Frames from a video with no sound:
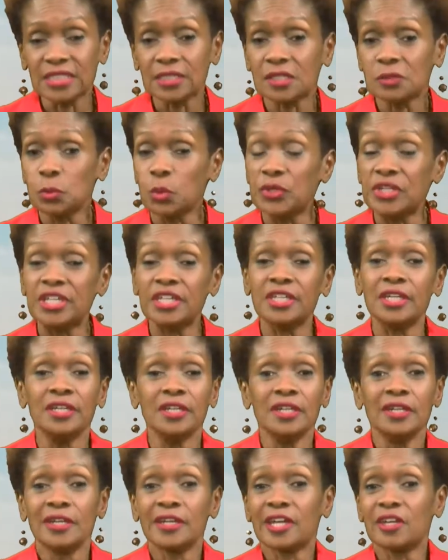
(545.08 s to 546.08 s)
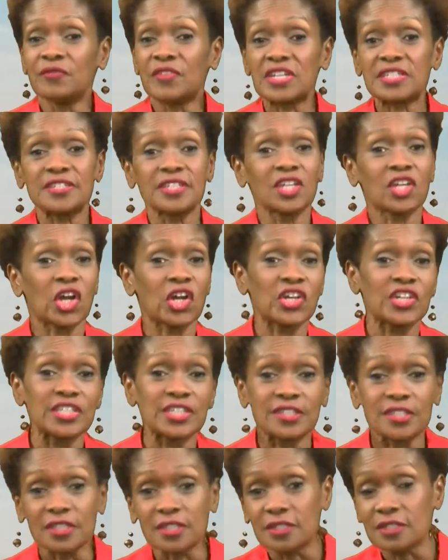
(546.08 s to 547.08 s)
We invest in
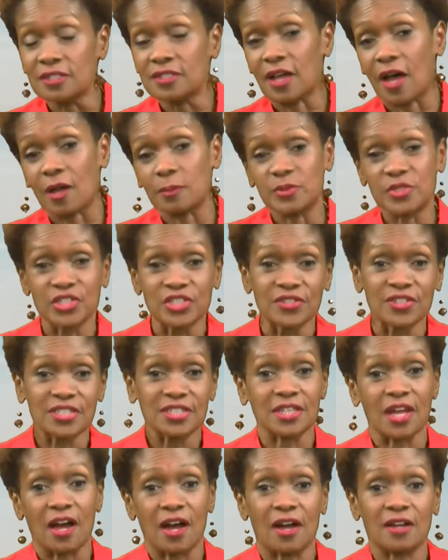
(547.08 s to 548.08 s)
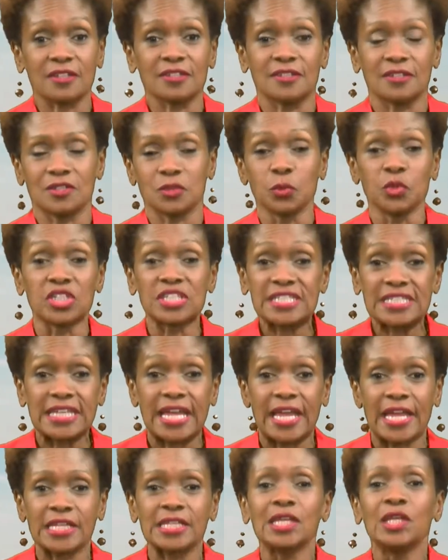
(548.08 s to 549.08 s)
currencies, options, stocks, real
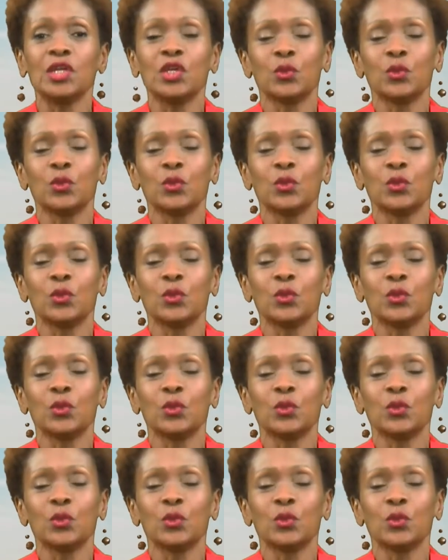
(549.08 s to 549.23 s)
estate.